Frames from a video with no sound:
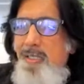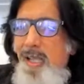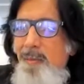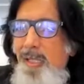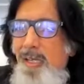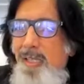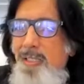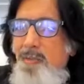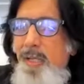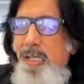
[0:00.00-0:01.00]
I mean,
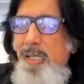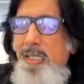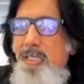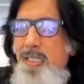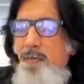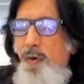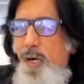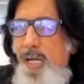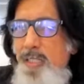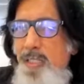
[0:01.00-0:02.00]
it's very easy
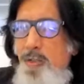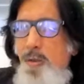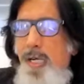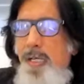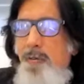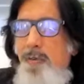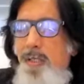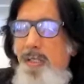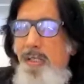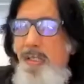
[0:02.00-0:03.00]
for us to get
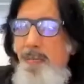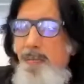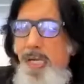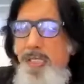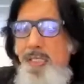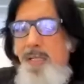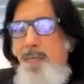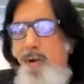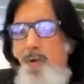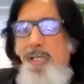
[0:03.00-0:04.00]
depressed
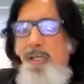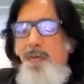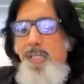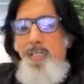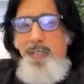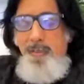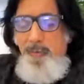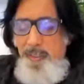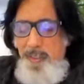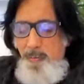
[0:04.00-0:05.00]
about it,
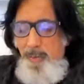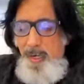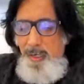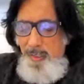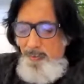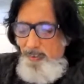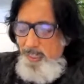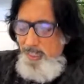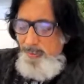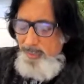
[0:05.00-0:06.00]

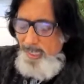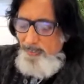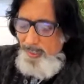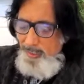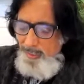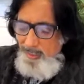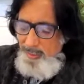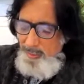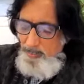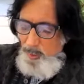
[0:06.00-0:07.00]
which keeps happening,
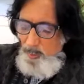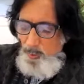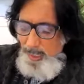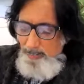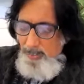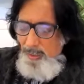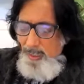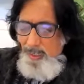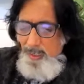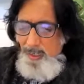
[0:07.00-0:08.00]
bound to happen.
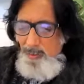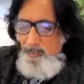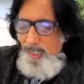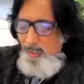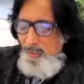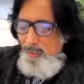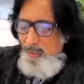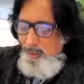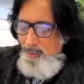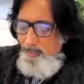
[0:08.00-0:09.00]
But
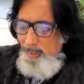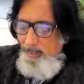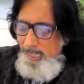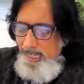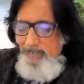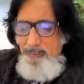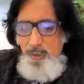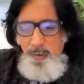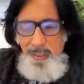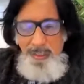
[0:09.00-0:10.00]
many
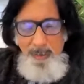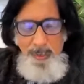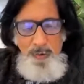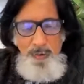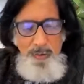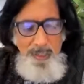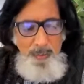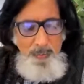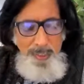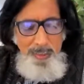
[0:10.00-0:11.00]
times you can come
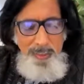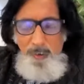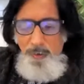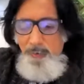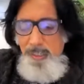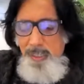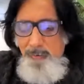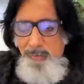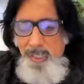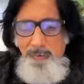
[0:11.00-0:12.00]
out with
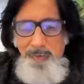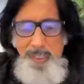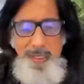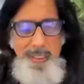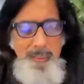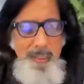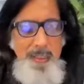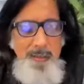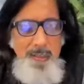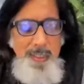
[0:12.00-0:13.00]
something even
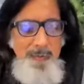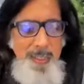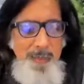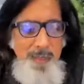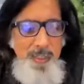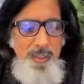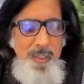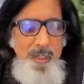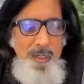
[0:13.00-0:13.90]
nicer, something which